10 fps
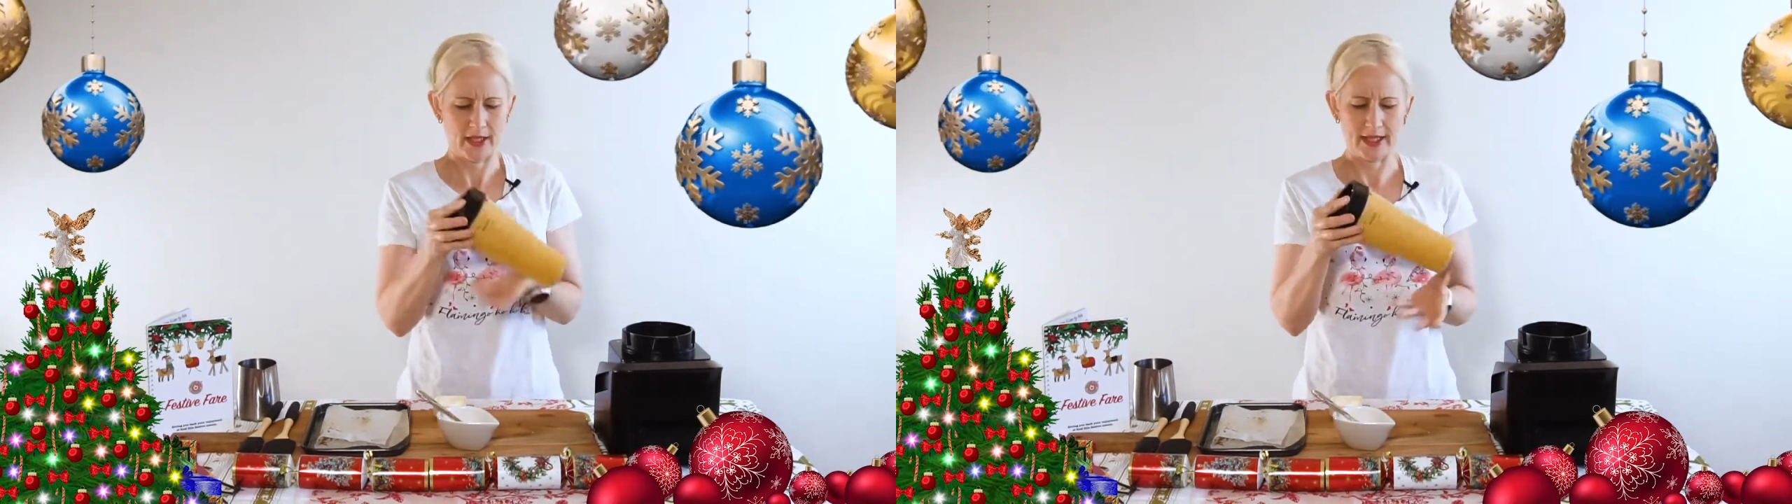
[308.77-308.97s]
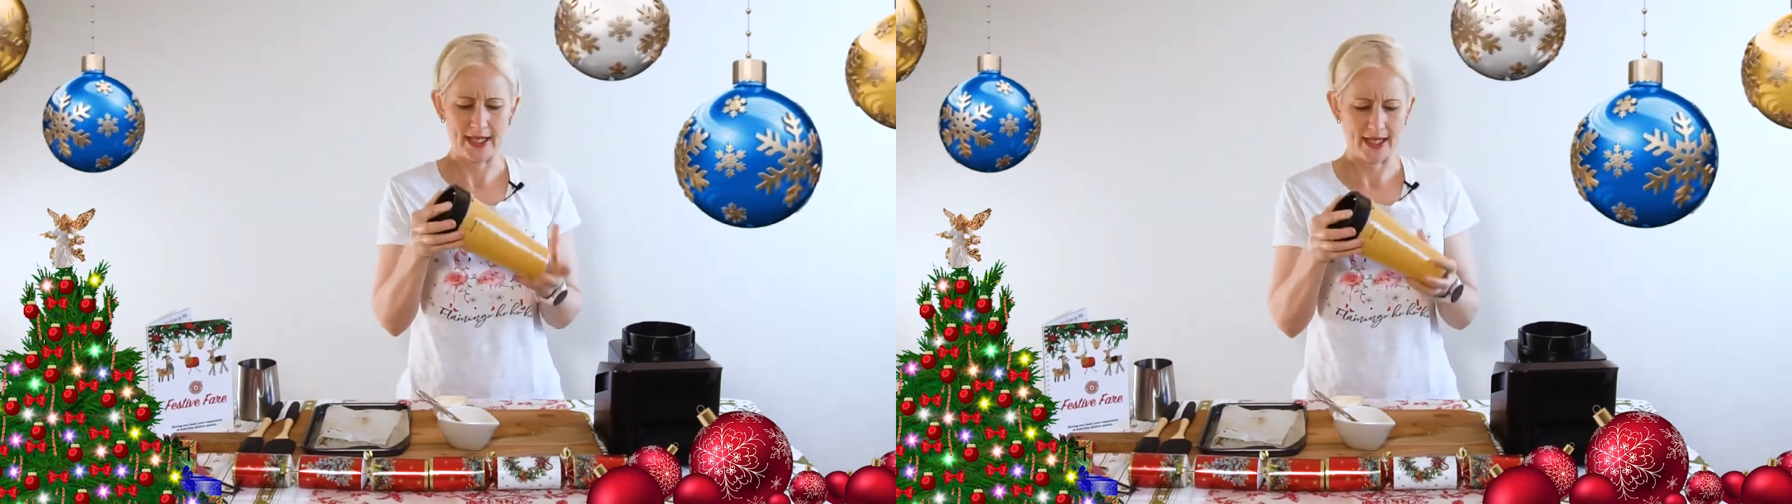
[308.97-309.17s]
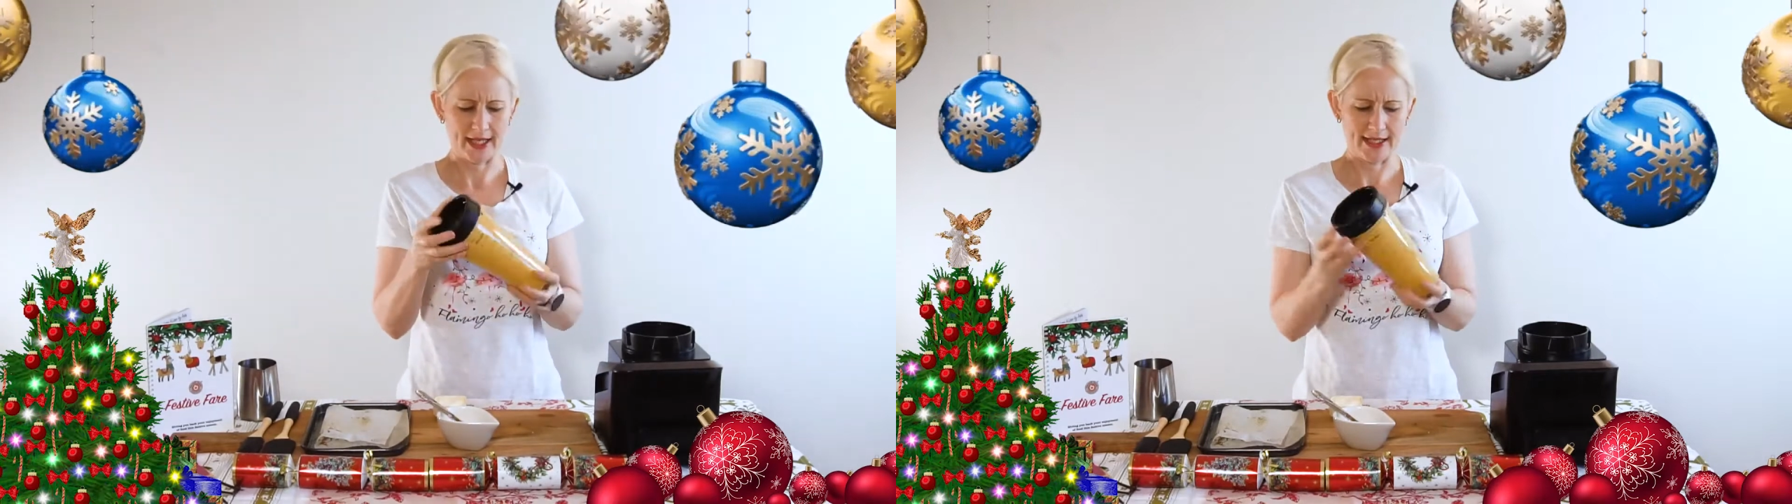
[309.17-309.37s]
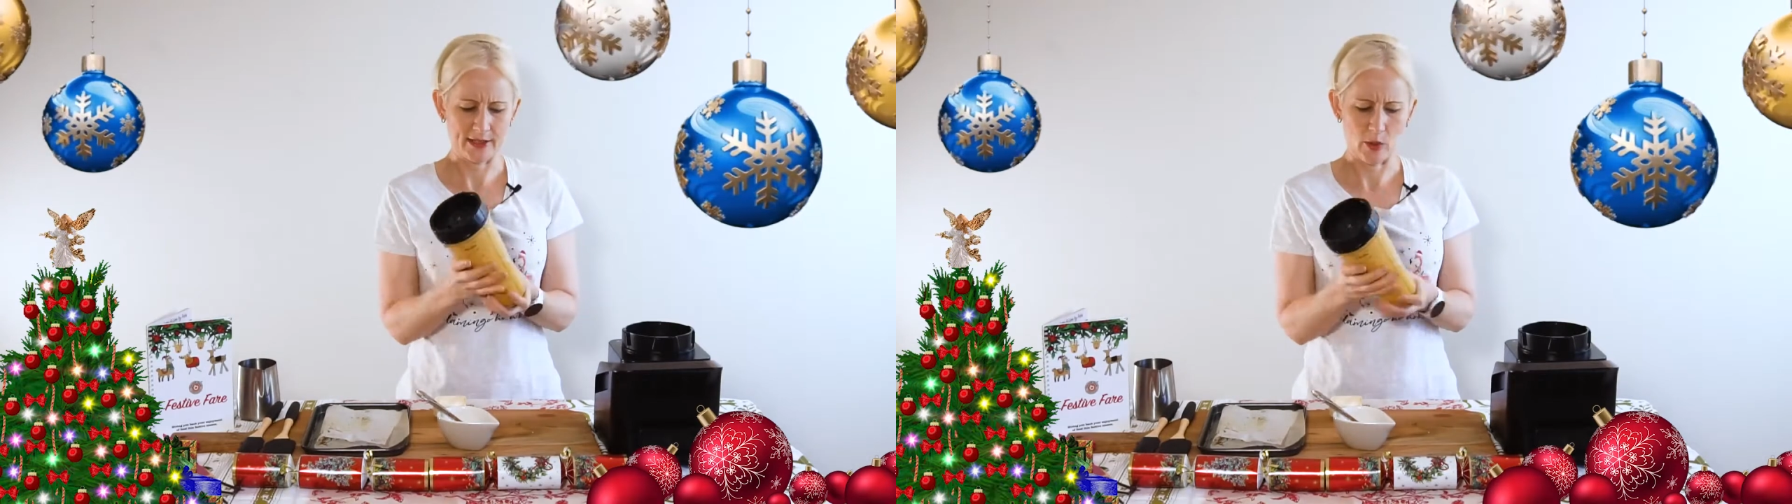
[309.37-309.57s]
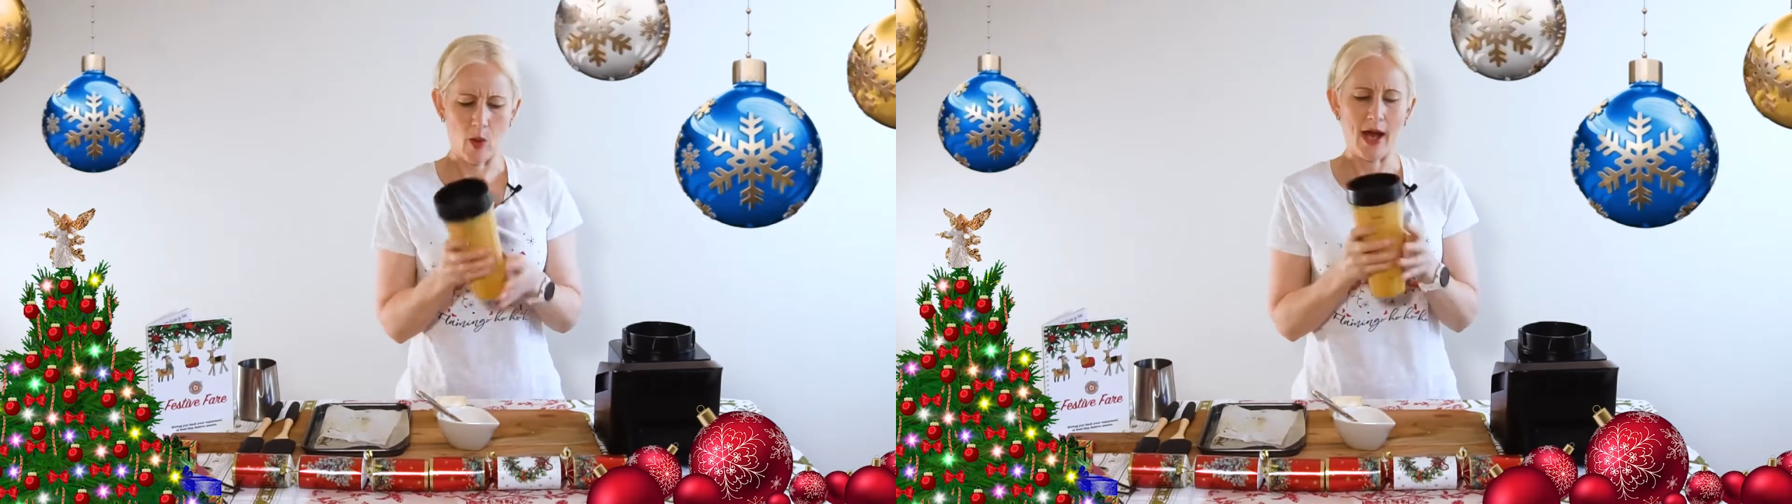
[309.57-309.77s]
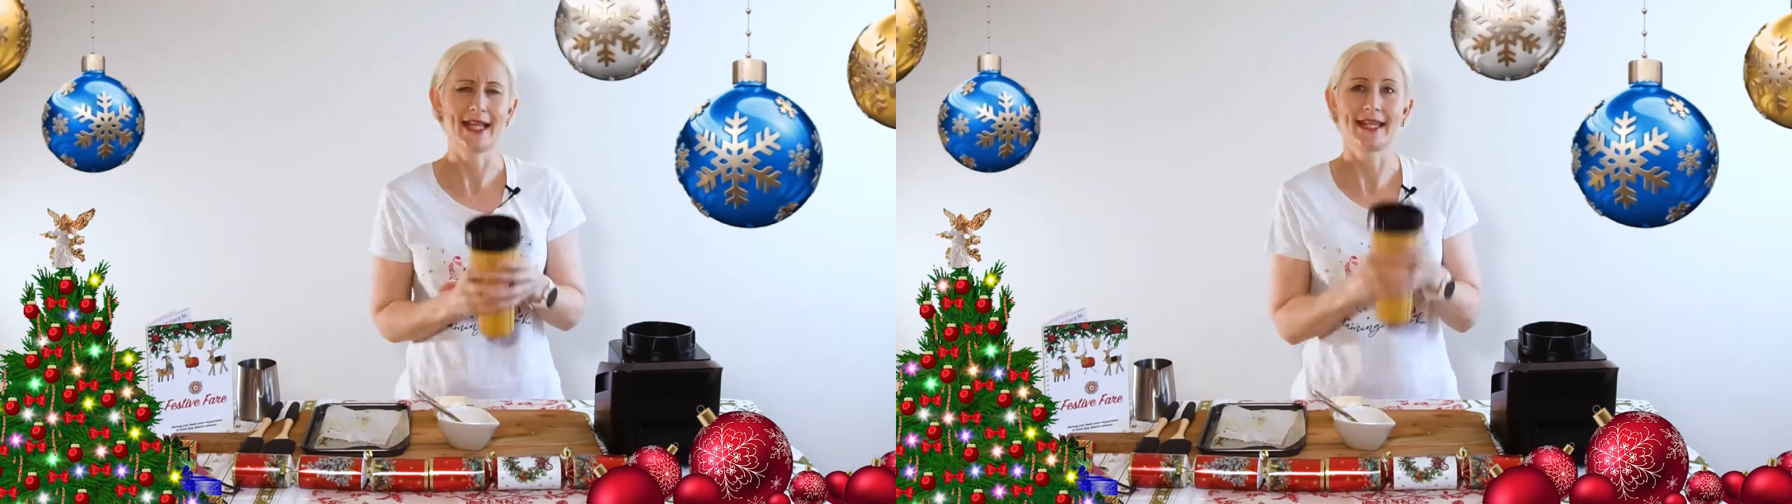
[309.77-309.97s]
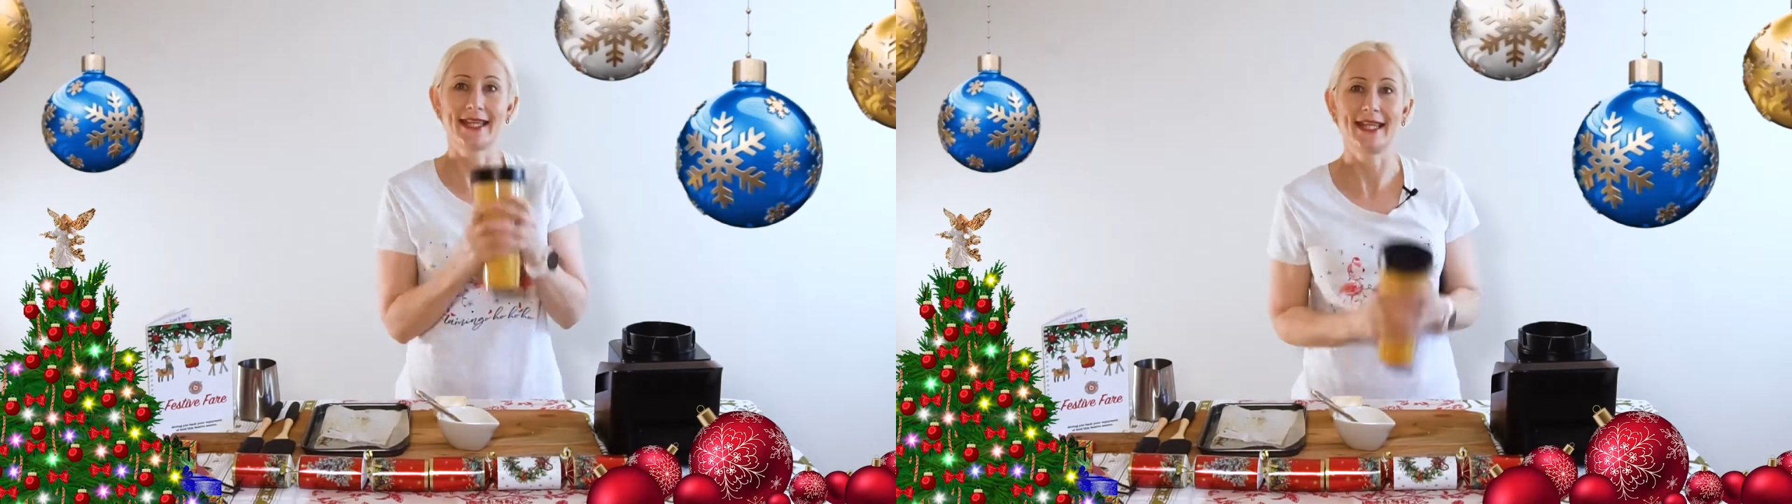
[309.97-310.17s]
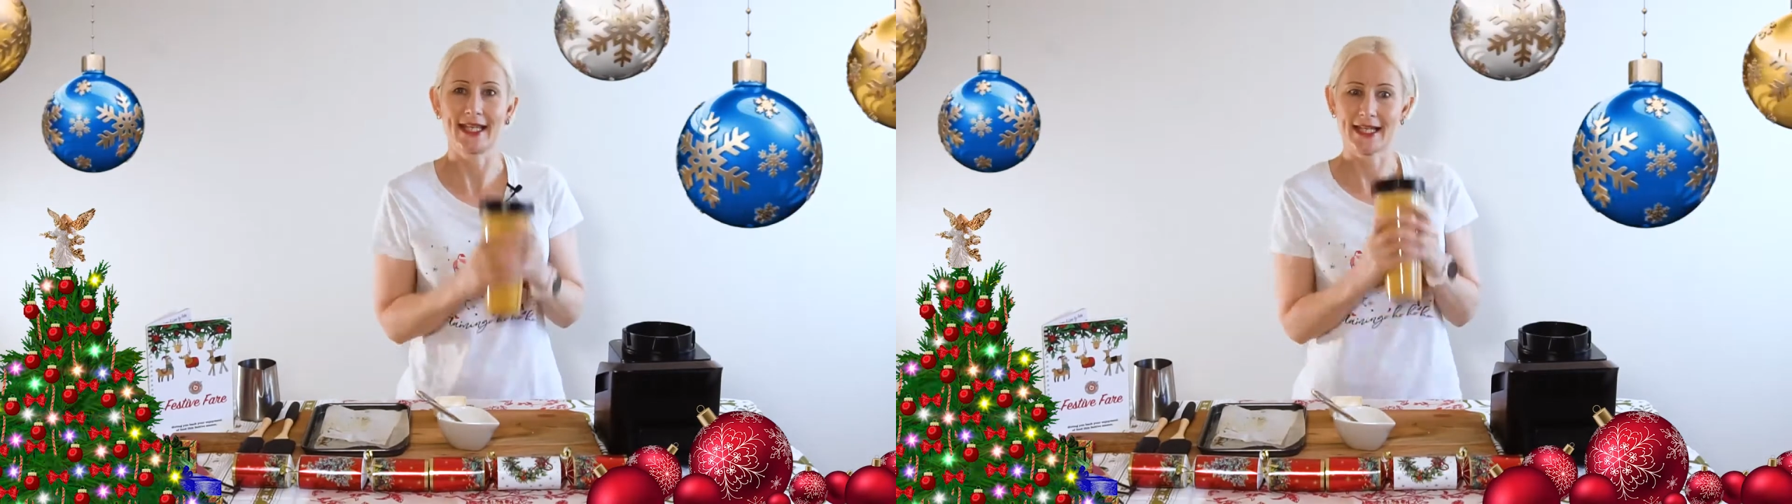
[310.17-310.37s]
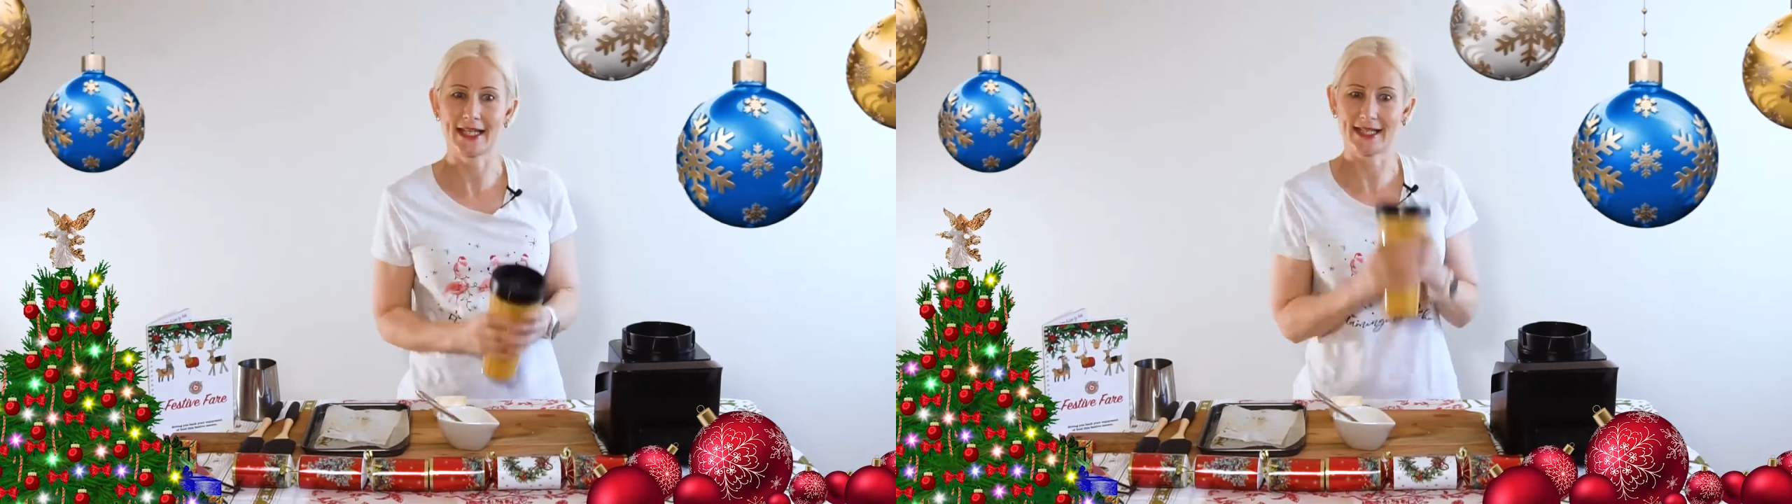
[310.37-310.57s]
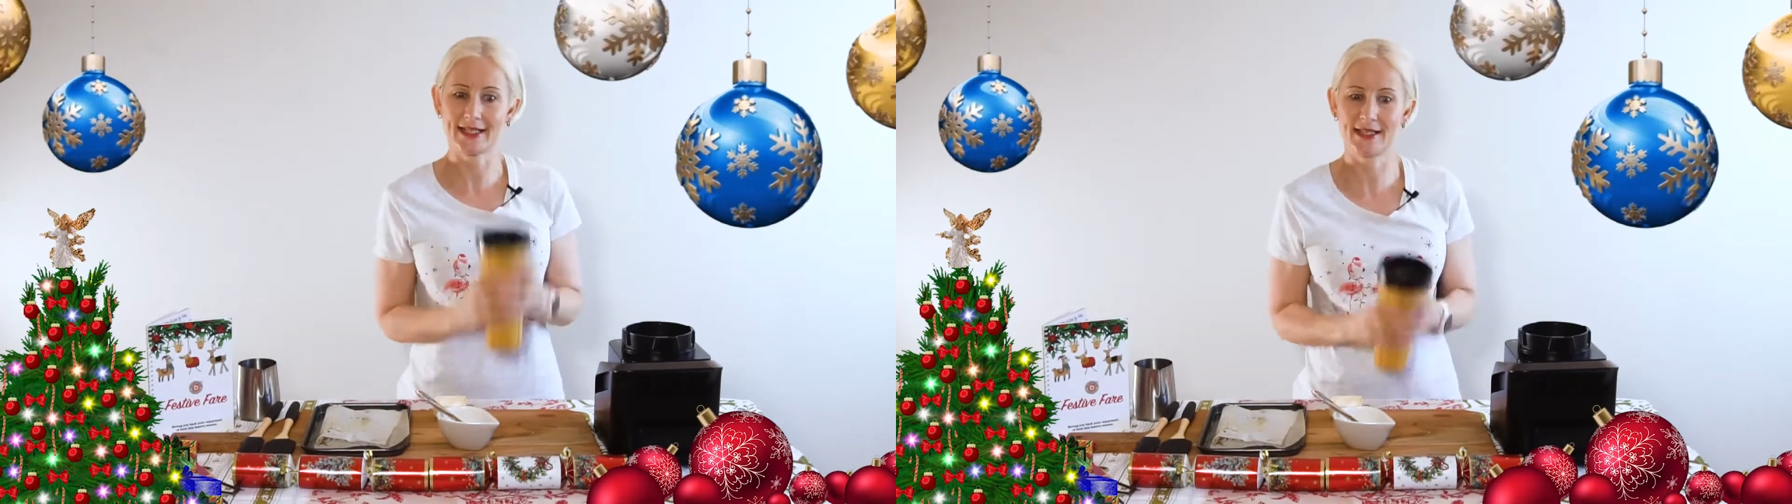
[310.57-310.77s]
Yeah, it's quite thick.